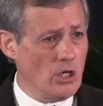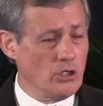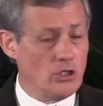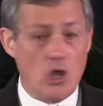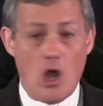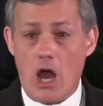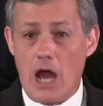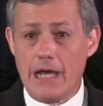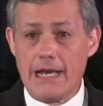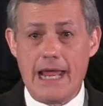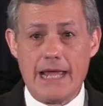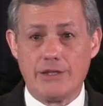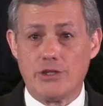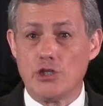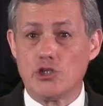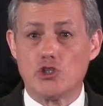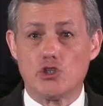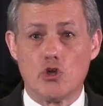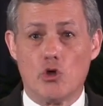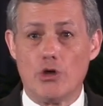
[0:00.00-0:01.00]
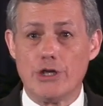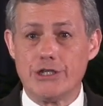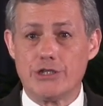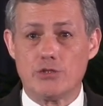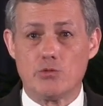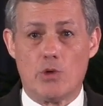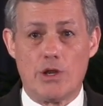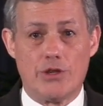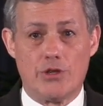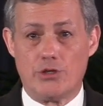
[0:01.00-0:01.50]
God had the choice
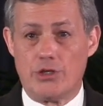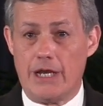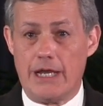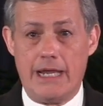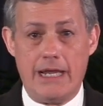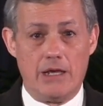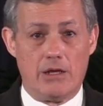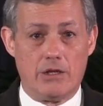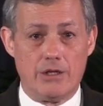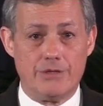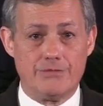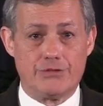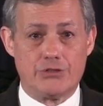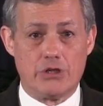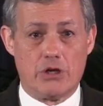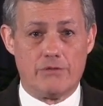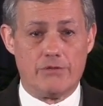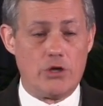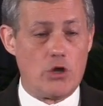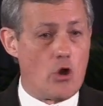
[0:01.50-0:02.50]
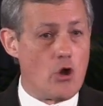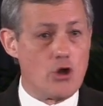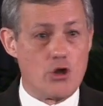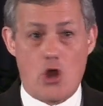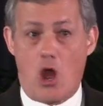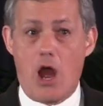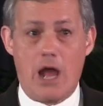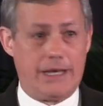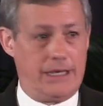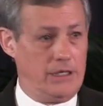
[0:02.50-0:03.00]
whether to heal his servant or
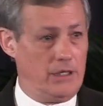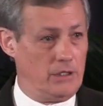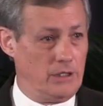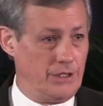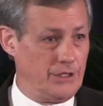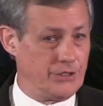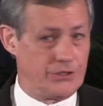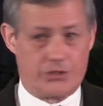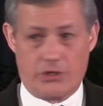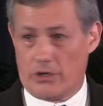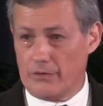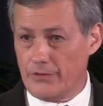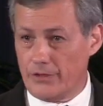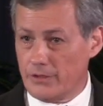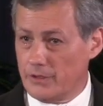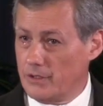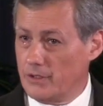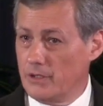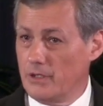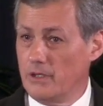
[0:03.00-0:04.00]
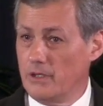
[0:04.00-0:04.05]
not heal his servant.